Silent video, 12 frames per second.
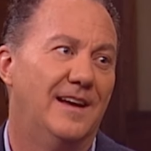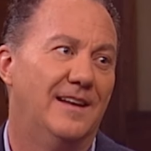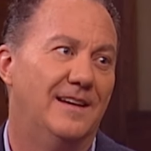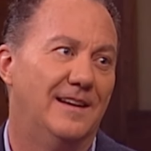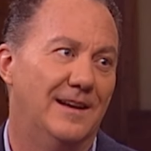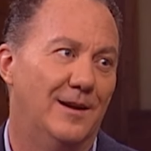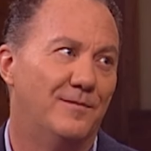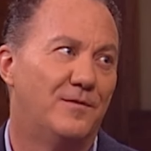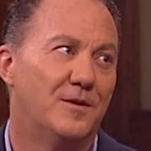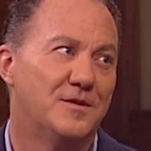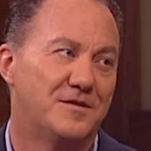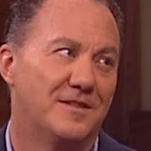And it
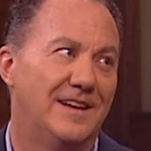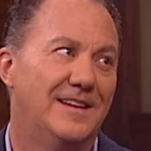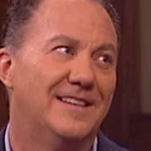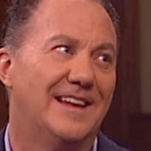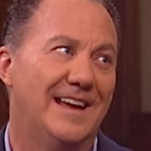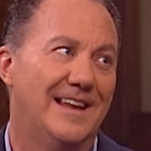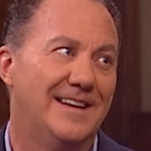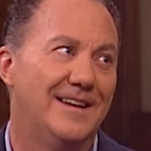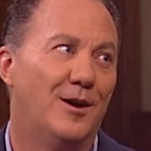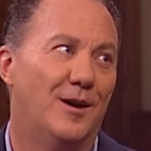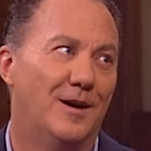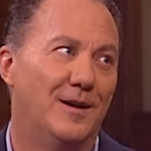unfortunately
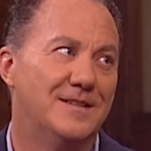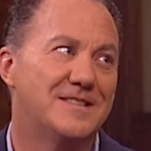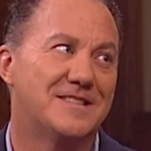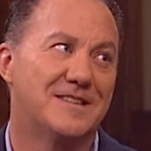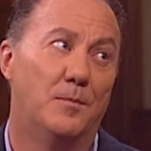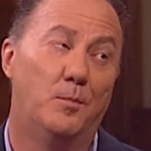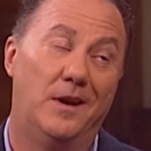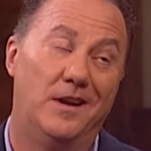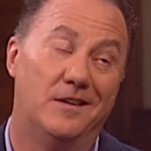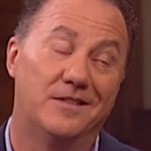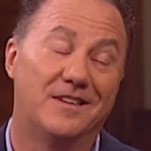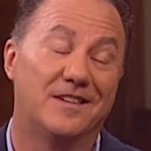landed on someone
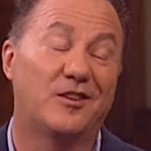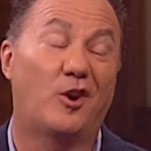else's